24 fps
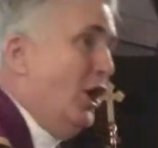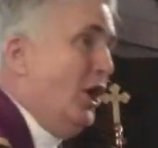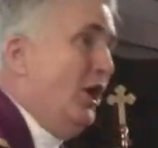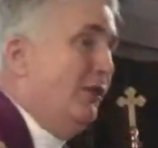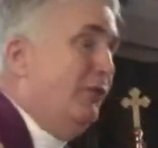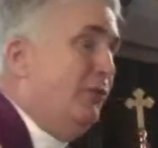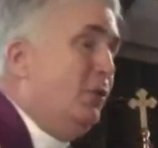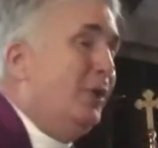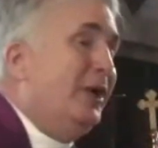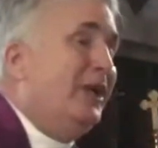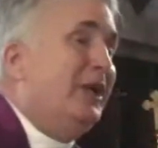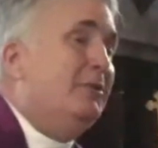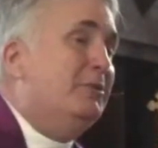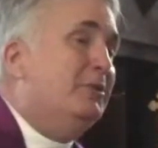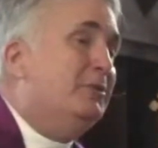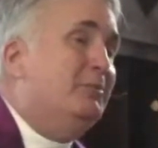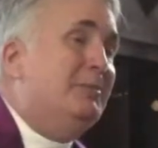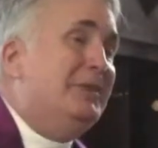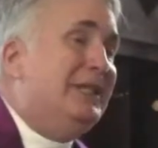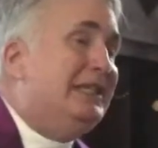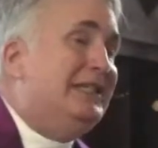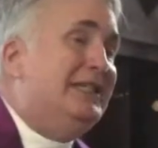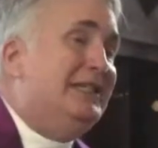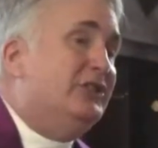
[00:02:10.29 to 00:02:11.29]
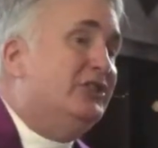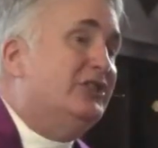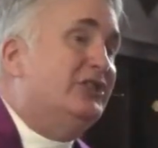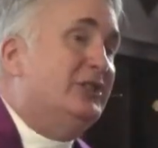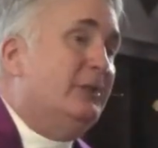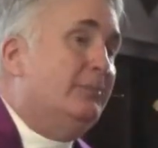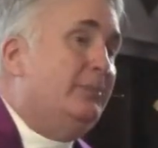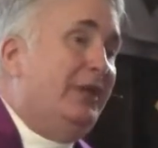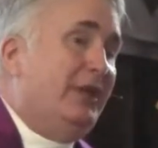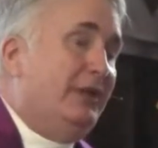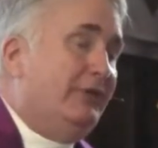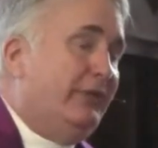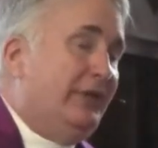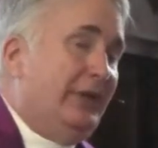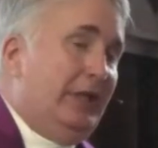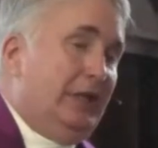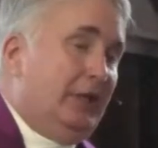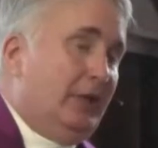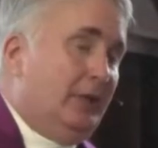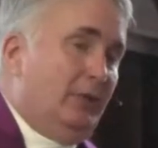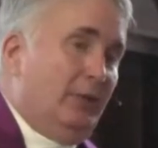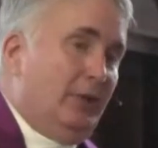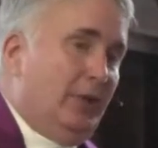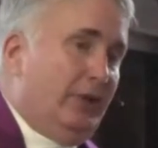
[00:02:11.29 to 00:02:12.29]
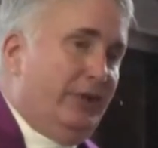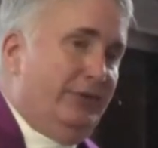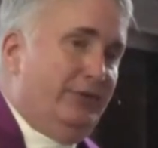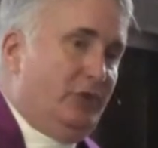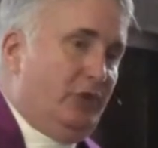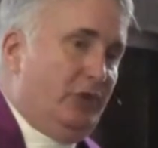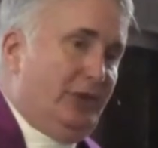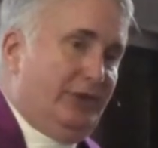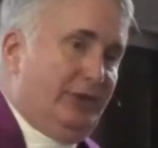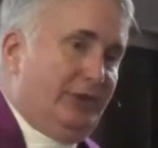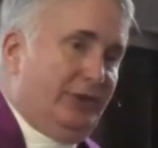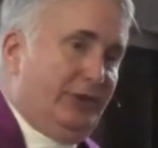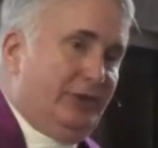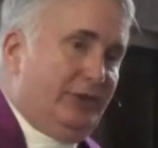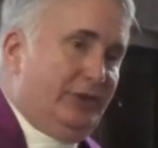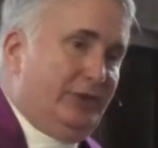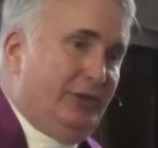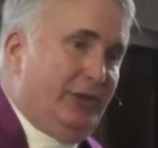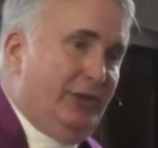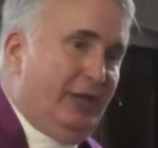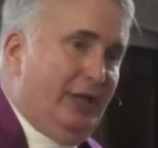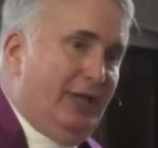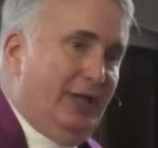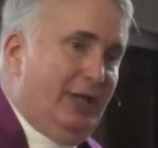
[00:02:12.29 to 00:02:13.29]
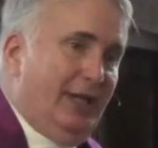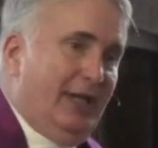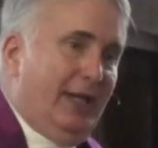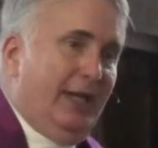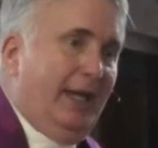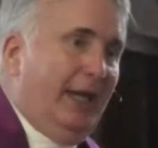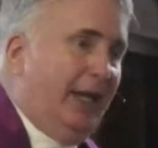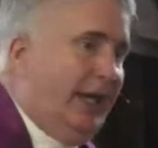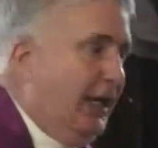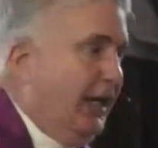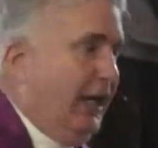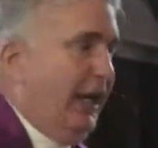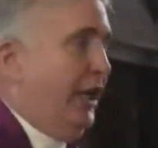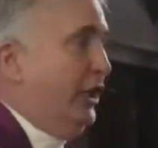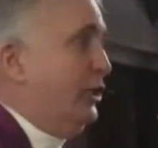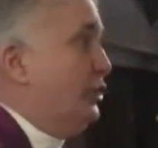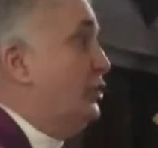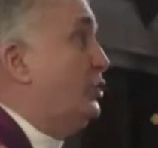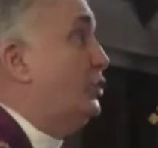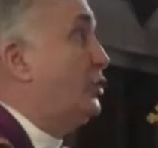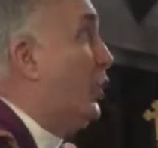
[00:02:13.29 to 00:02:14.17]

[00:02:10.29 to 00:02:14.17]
of what it means to be a follower of Jesus. It's